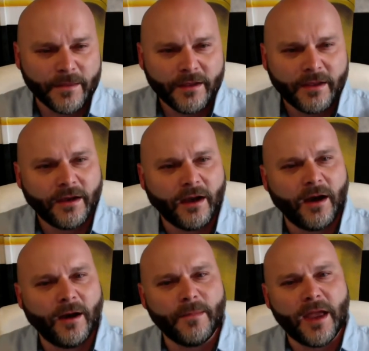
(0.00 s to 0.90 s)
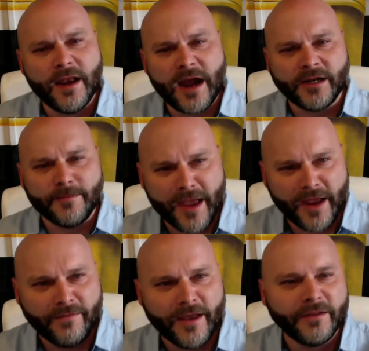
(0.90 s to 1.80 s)
and not
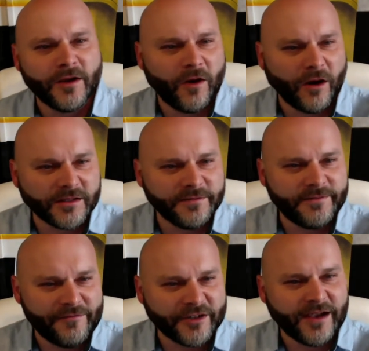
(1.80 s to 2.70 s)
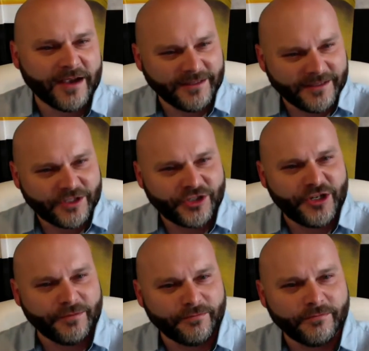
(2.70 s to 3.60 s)
demand, then cost of advertising is
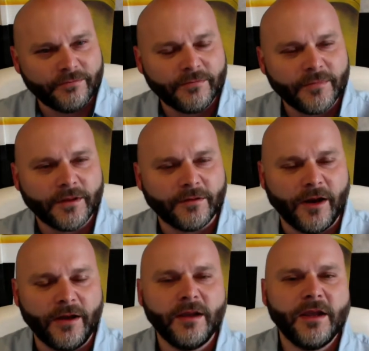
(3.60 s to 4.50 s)
cheap, right?